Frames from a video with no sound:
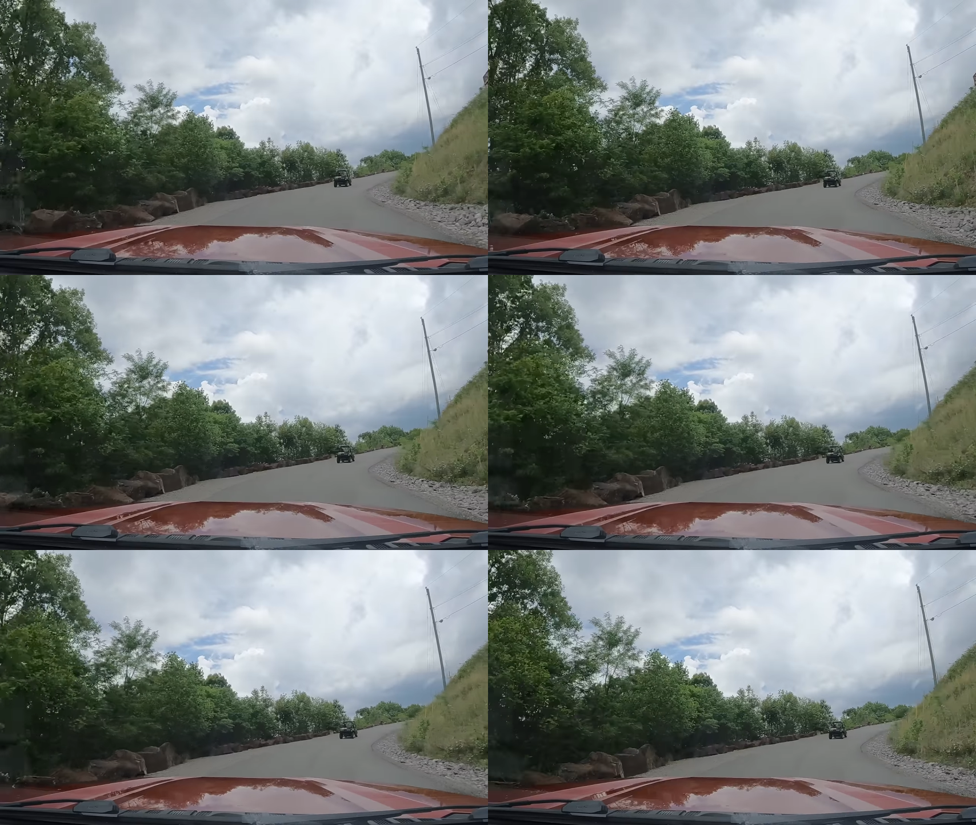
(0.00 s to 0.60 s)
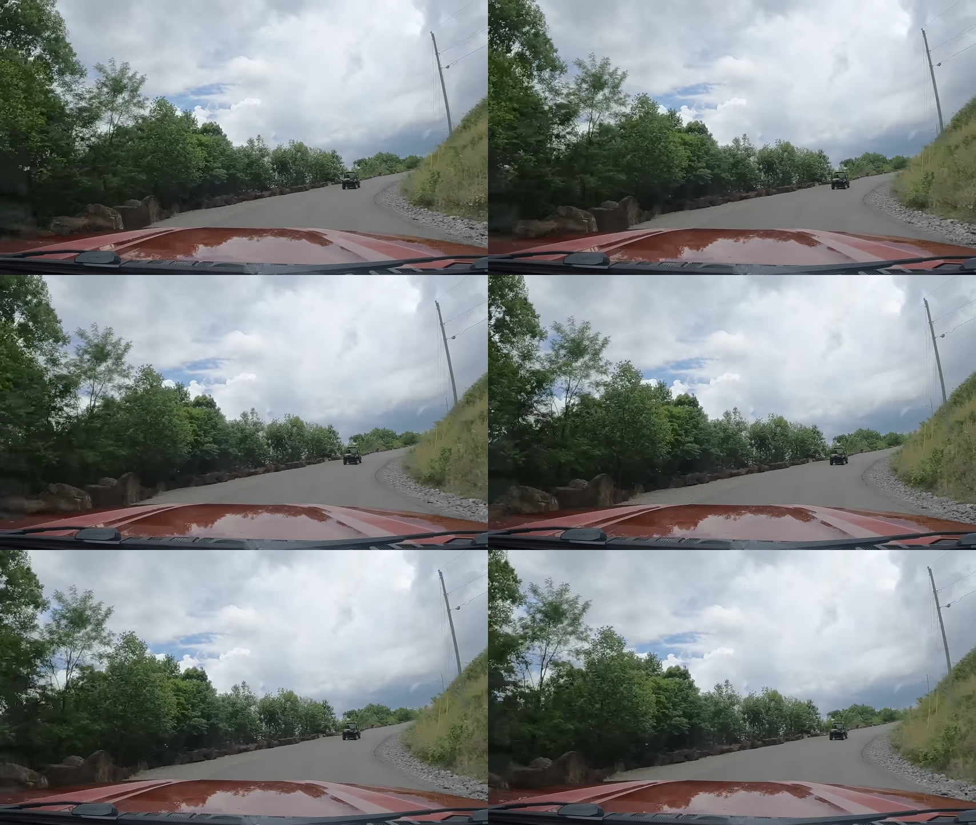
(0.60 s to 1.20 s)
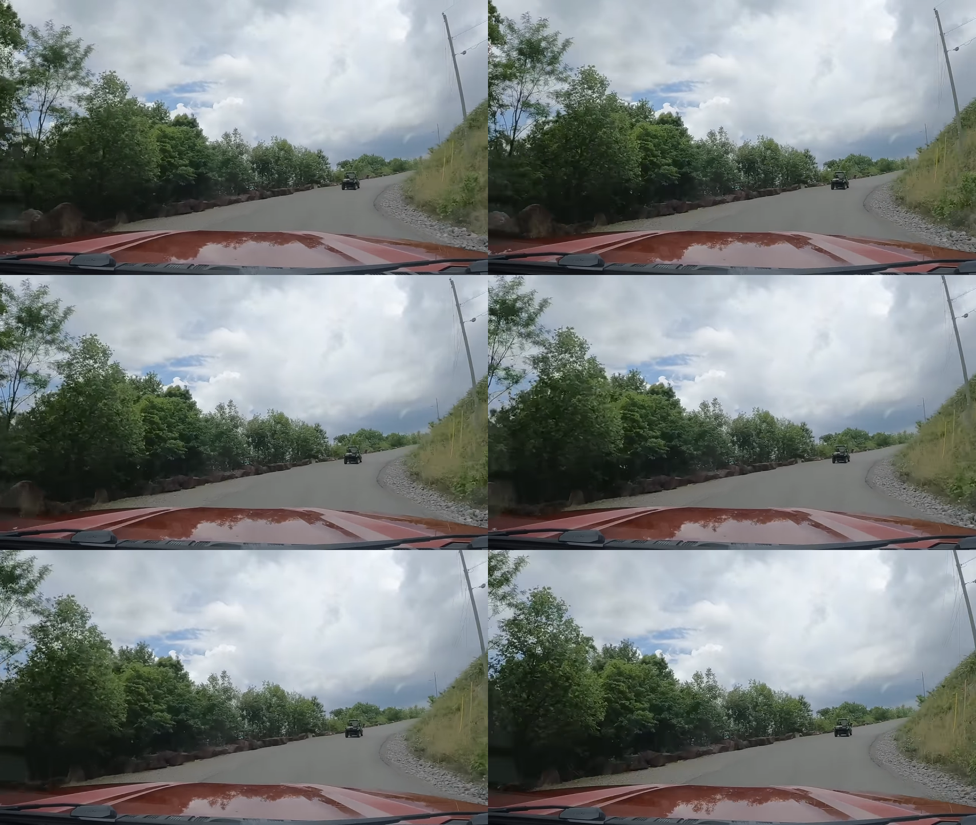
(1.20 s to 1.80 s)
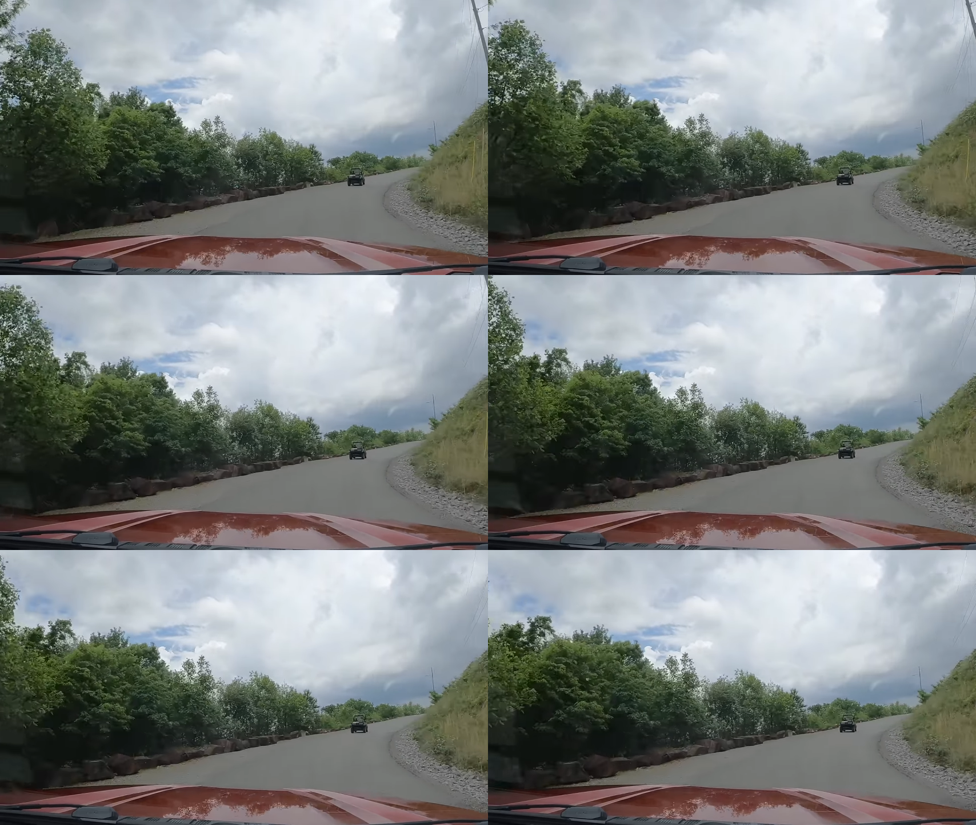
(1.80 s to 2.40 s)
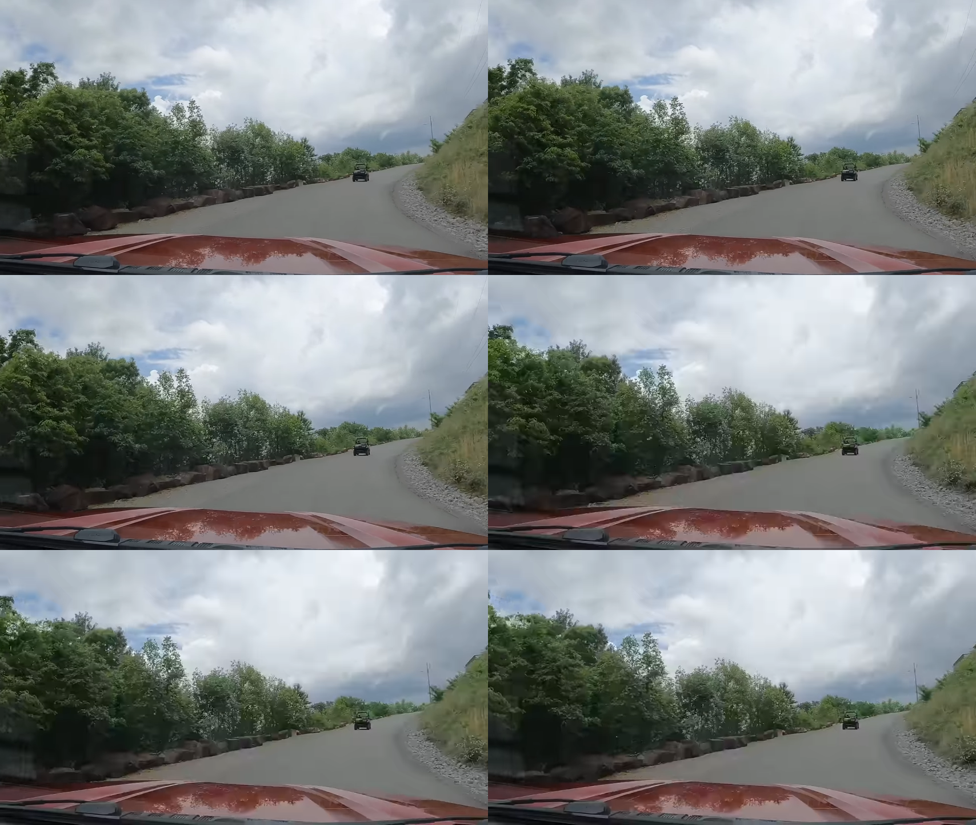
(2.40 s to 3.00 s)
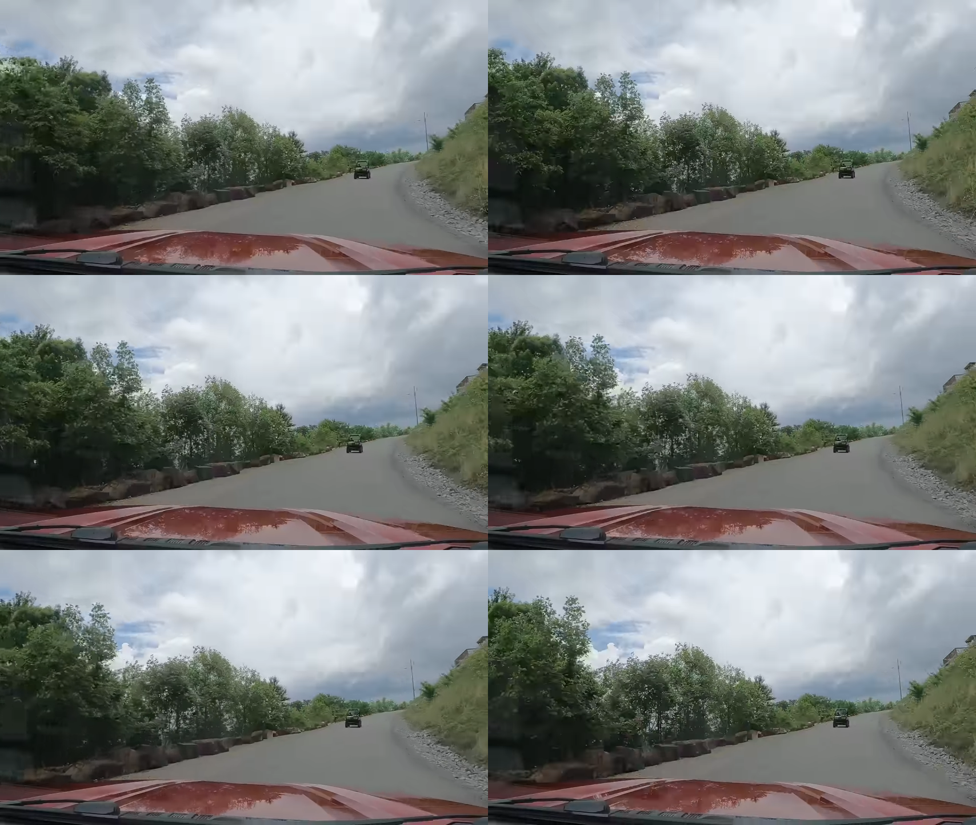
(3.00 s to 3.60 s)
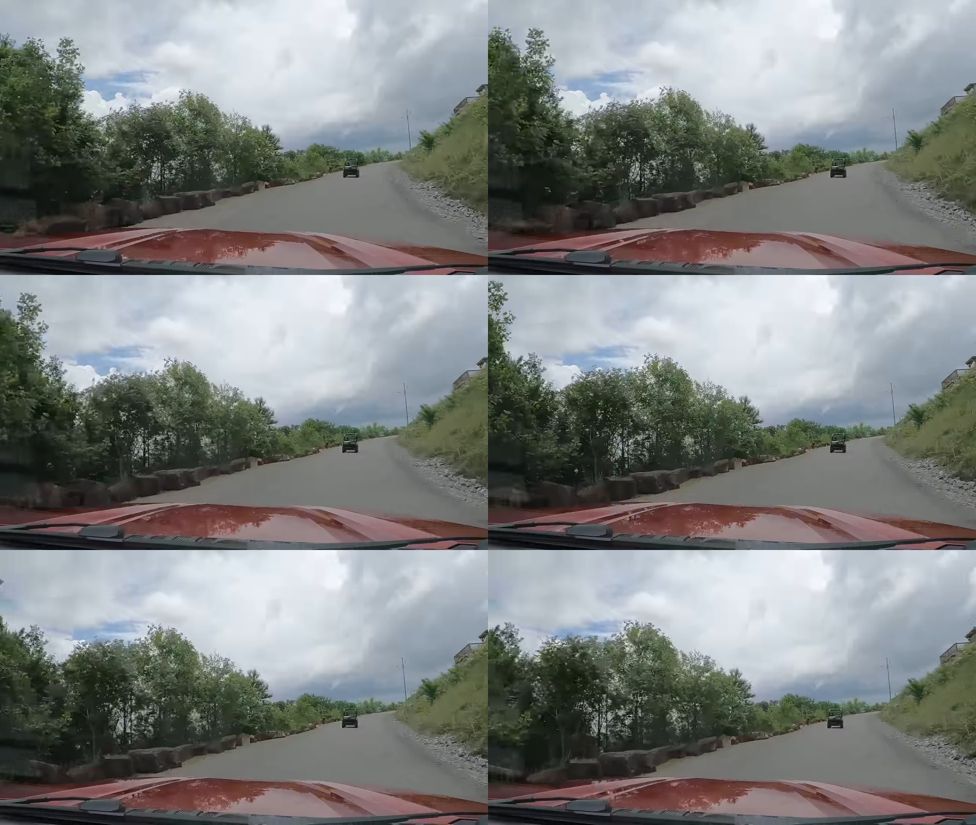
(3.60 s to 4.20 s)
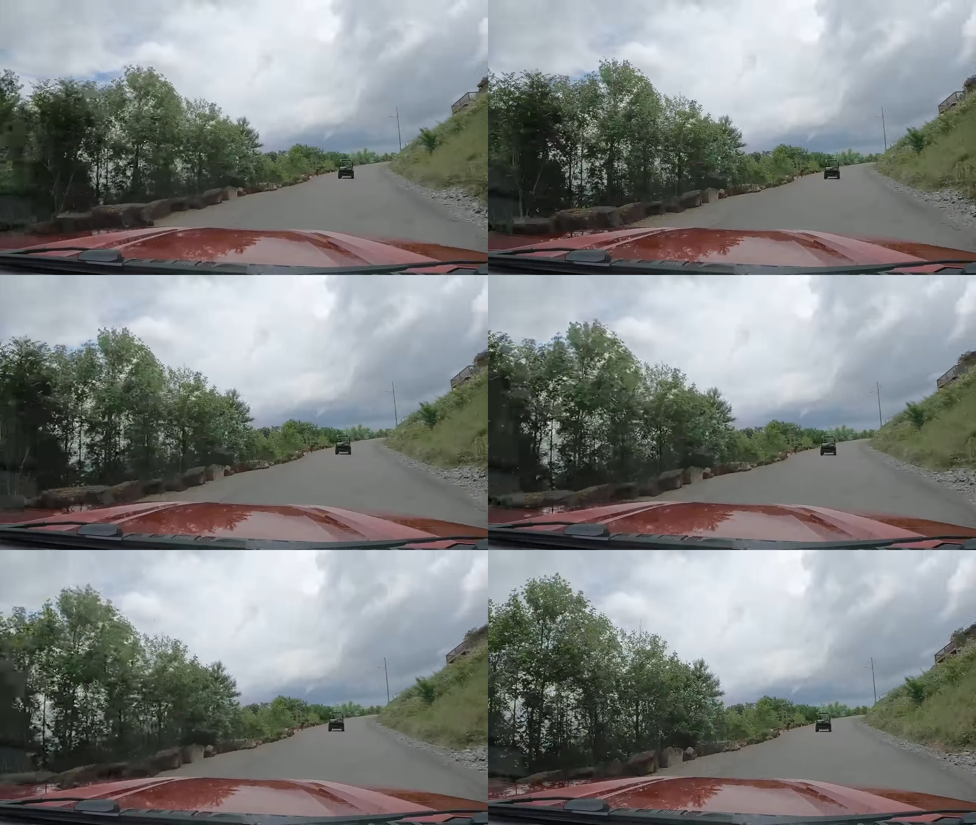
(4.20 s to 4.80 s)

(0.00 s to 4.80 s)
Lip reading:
No face is visible, so there are no lips to read.